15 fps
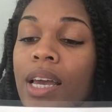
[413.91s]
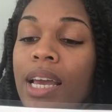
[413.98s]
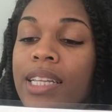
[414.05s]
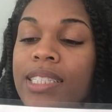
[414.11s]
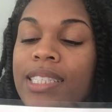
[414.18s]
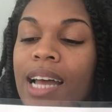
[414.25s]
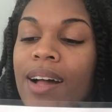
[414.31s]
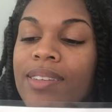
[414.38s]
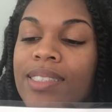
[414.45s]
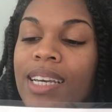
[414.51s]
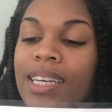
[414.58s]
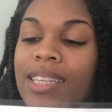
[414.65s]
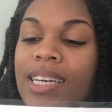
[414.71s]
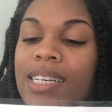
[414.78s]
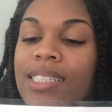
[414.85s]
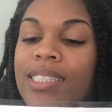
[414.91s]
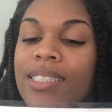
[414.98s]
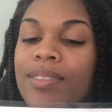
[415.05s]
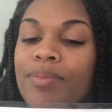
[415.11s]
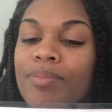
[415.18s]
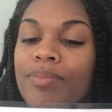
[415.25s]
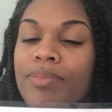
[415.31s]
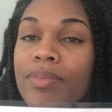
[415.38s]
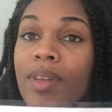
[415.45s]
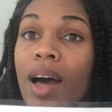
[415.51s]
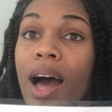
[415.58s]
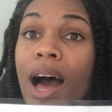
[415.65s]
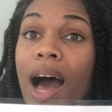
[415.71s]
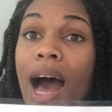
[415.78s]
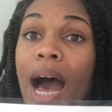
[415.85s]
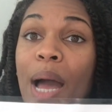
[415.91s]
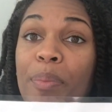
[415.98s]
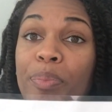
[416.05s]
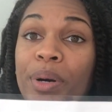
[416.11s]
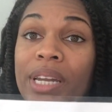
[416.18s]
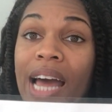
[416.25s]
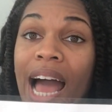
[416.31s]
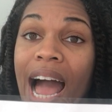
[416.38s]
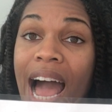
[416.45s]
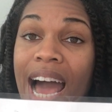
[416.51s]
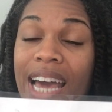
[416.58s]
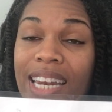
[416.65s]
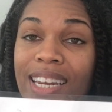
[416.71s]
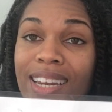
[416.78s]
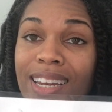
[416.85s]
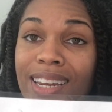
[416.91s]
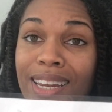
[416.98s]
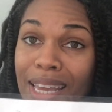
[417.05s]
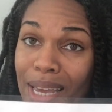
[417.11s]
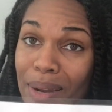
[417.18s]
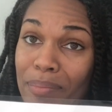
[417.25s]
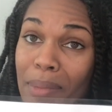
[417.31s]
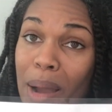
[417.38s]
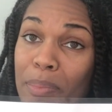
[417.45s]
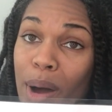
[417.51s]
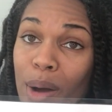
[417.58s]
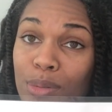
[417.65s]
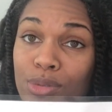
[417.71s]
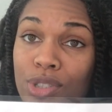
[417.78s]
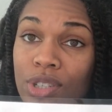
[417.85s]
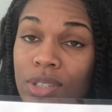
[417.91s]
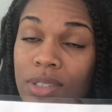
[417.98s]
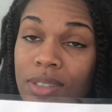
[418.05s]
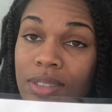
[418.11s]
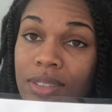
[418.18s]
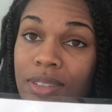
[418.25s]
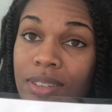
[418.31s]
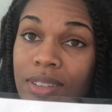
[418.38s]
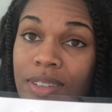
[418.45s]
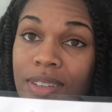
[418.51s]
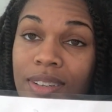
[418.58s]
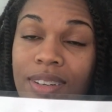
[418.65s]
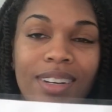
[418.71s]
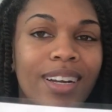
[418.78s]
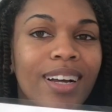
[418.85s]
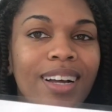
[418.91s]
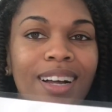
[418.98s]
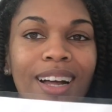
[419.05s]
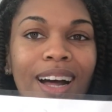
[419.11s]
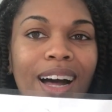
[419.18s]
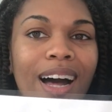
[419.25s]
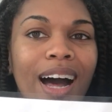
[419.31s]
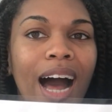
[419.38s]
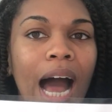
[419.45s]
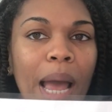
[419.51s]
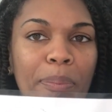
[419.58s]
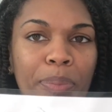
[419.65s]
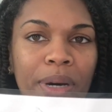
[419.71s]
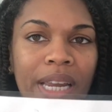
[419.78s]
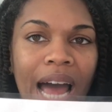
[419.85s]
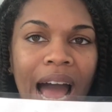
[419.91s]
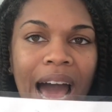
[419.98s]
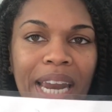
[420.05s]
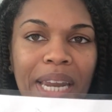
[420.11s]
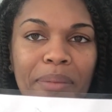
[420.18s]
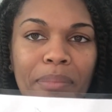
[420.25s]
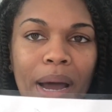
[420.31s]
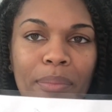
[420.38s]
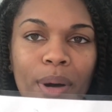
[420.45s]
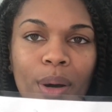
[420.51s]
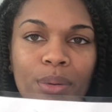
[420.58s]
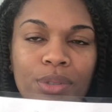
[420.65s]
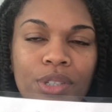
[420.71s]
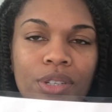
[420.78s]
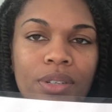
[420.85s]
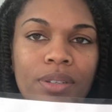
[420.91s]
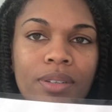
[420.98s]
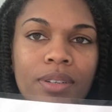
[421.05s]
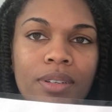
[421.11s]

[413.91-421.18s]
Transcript: It sounds like this. I put a hat in my boat. I put a hat in my boat.